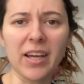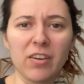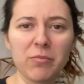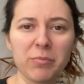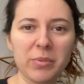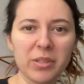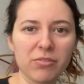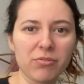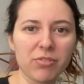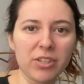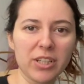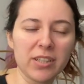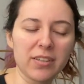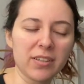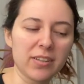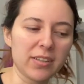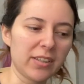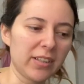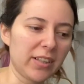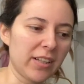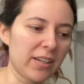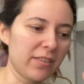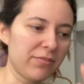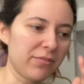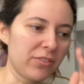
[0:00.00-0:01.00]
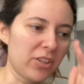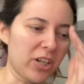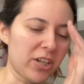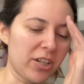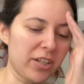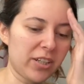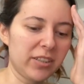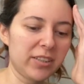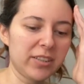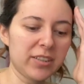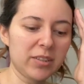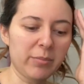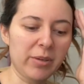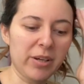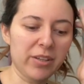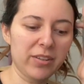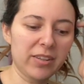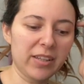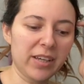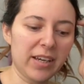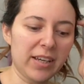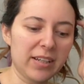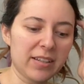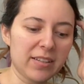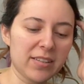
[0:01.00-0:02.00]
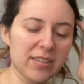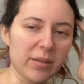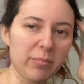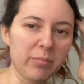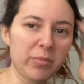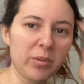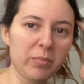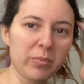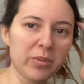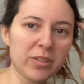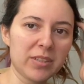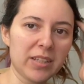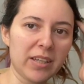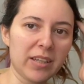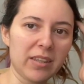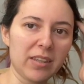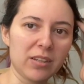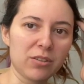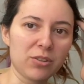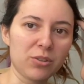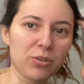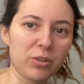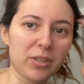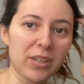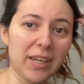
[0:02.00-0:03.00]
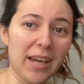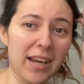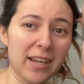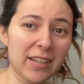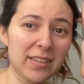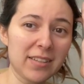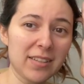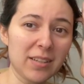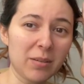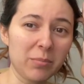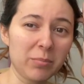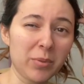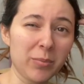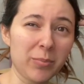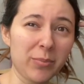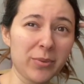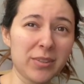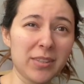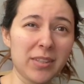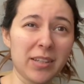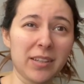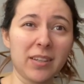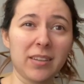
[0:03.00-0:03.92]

I've been reading a lot of articles about that, and some people say that you can, some people say